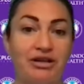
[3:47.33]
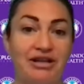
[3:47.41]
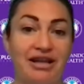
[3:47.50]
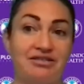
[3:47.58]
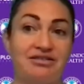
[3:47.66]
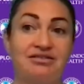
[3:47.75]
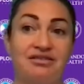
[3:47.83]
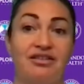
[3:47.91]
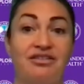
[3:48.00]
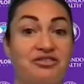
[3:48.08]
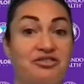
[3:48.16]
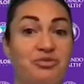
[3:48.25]
And
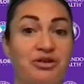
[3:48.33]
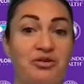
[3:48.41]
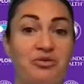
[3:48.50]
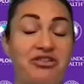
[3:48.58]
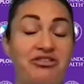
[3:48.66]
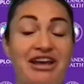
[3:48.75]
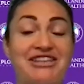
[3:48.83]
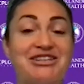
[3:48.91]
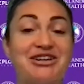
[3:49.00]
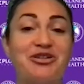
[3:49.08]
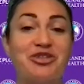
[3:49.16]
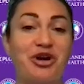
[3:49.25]
you know, we created
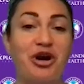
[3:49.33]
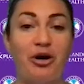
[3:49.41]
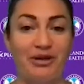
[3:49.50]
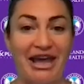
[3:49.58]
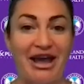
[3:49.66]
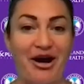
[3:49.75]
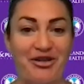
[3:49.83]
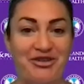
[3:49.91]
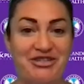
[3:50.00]
another goal late on.